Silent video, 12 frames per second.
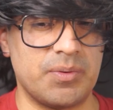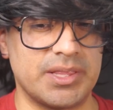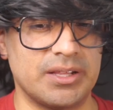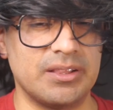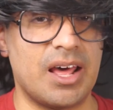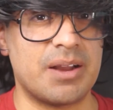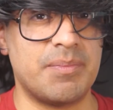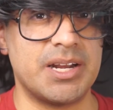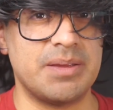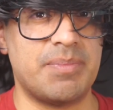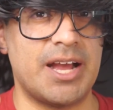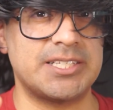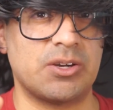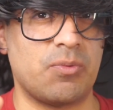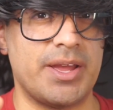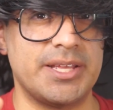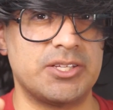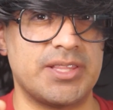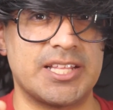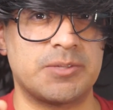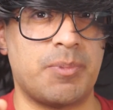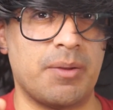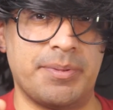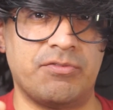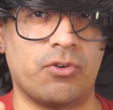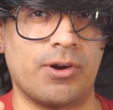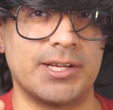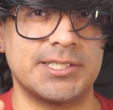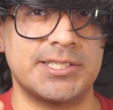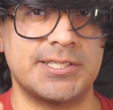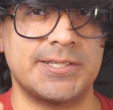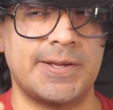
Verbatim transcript: with a lot of money buys their way into that spot before us.